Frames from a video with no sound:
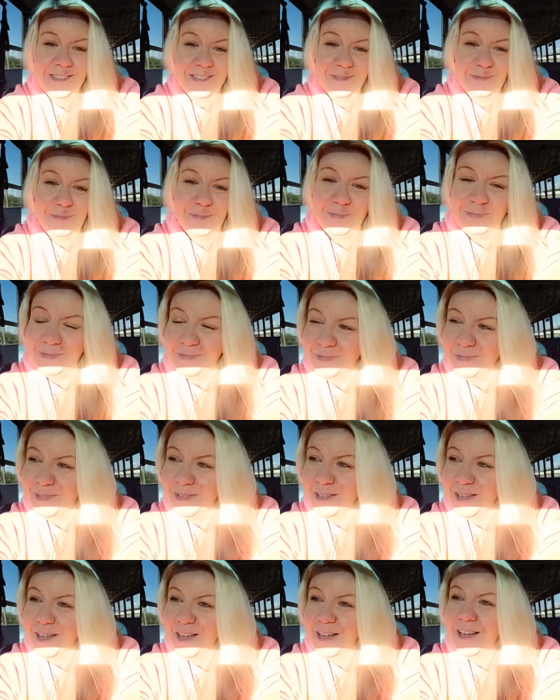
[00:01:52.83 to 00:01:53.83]

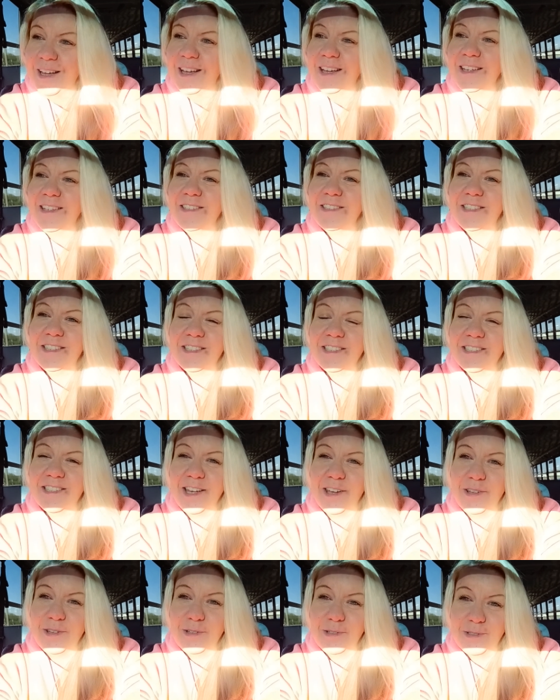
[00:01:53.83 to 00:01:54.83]
you need to
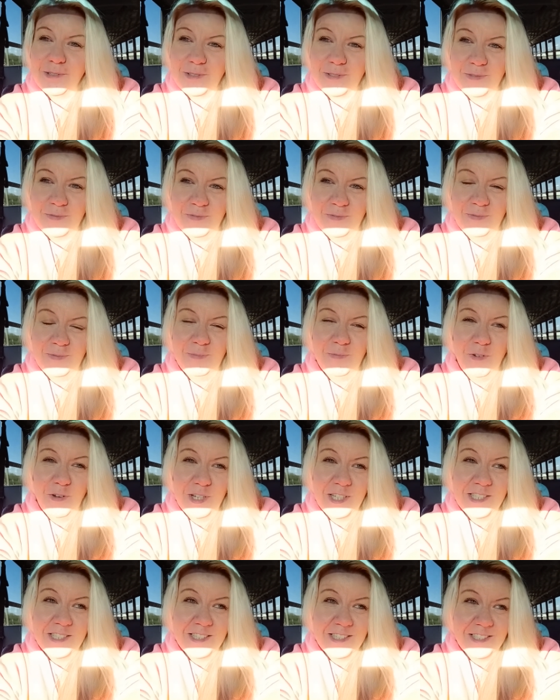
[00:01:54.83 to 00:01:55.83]
tell those
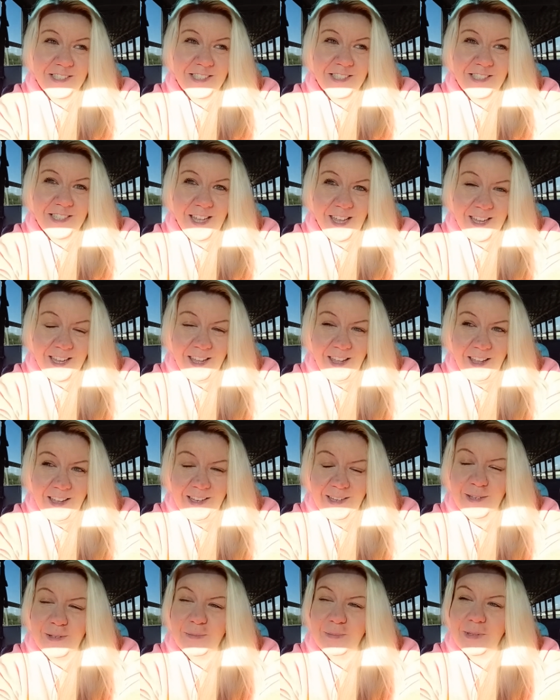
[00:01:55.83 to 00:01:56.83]
voices to take a
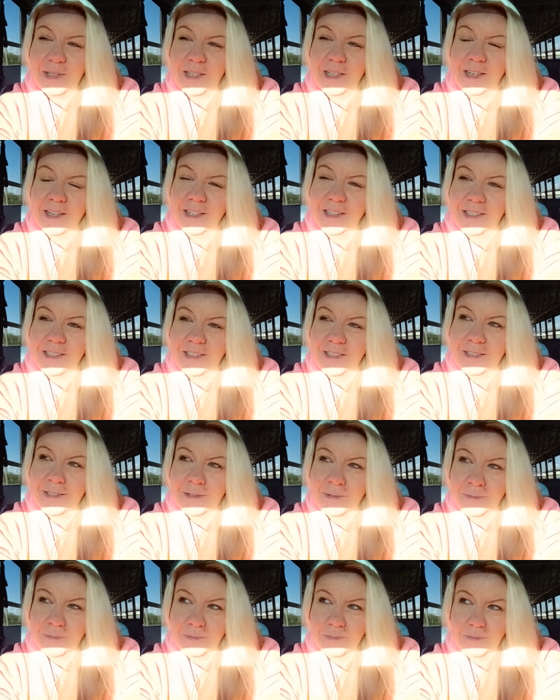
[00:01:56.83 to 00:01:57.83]
hike
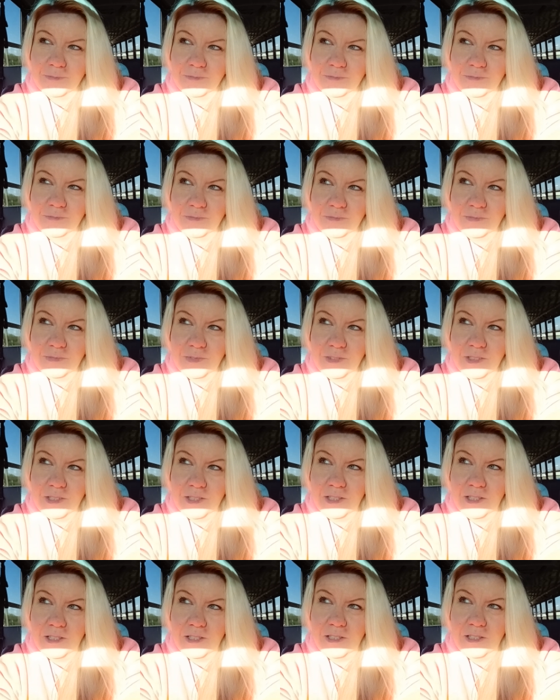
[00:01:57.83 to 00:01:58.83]
because
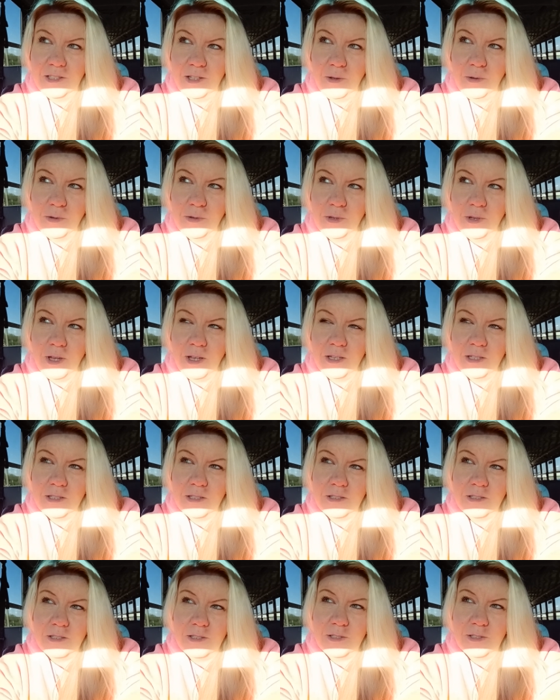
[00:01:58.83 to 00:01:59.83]
those,
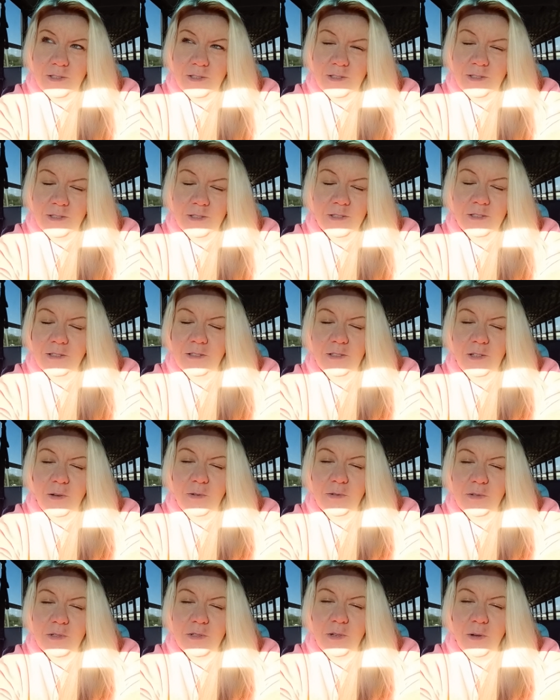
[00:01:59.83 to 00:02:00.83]

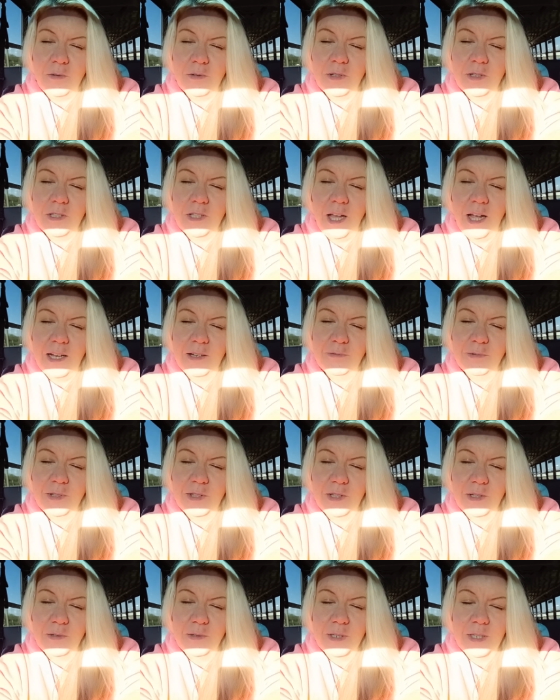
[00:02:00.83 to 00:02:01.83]
those don't align
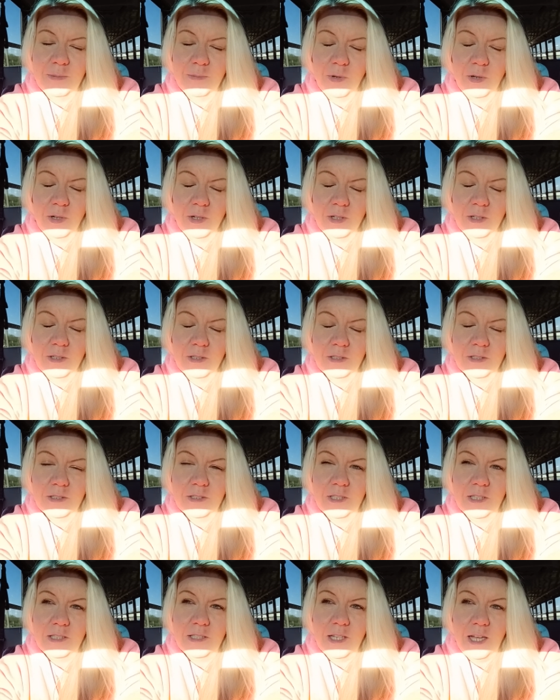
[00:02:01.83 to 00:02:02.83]
with you anymore
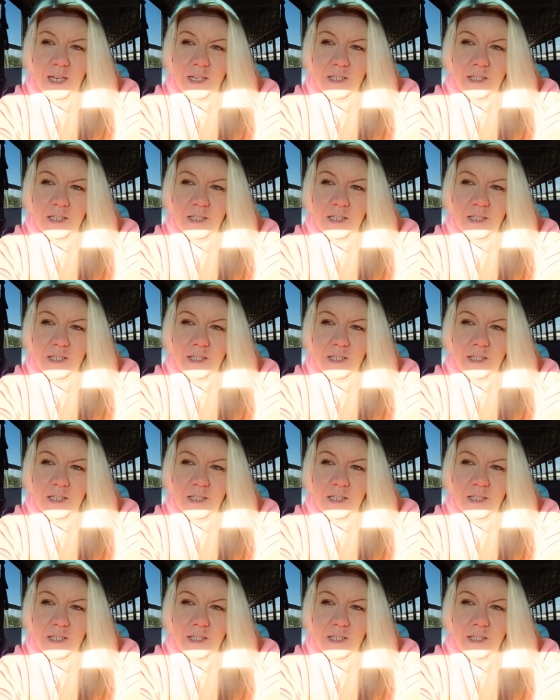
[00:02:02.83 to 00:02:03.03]
that that